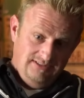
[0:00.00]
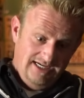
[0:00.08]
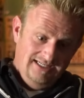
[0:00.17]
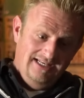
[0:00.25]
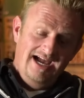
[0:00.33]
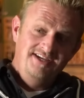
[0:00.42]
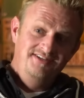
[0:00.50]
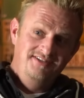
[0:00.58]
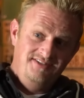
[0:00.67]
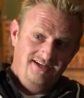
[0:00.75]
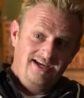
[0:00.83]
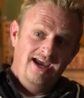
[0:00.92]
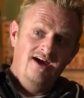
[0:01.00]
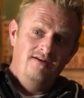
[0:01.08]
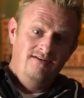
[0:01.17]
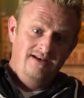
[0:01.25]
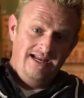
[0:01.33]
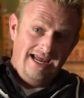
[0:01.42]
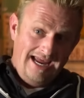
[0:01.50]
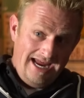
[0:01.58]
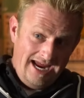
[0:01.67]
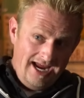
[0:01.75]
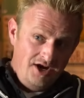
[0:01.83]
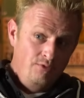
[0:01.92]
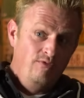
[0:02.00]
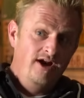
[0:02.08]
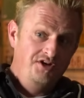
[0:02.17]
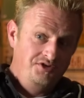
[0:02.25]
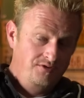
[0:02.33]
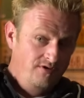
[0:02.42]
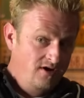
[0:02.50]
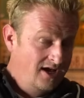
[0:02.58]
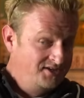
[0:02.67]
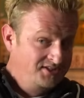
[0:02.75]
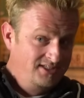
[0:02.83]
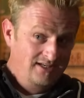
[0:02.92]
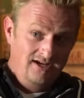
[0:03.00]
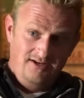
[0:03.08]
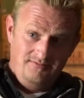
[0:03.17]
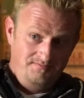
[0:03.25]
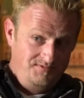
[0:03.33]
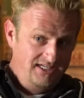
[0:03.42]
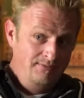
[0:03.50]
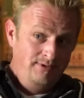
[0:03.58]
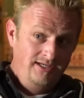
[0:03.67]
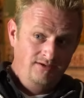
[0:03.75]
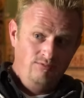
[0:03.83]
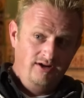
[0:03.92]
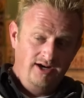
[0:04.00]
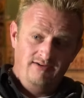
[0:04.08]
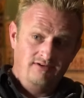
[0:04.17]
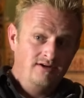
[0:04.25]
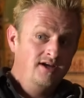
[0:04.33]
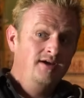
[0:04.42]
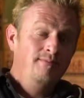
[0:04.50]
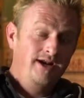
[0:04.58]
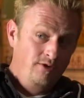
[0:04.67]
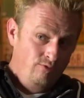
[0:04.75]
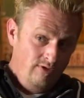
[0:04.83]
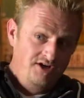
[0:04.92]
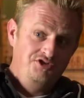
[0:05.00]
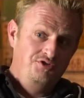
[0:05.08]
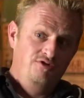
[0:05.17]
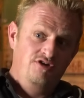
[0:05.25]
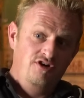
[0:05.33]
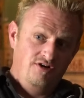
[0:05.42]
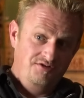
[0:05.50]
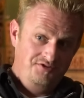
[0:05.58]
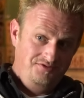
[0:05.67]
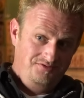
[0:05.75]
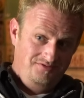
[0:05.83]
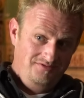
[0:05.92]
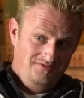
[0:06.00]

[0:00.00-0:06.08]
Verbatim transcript: A licensed accountant and a registered, not a, not a C P, whatever, but a registered nurse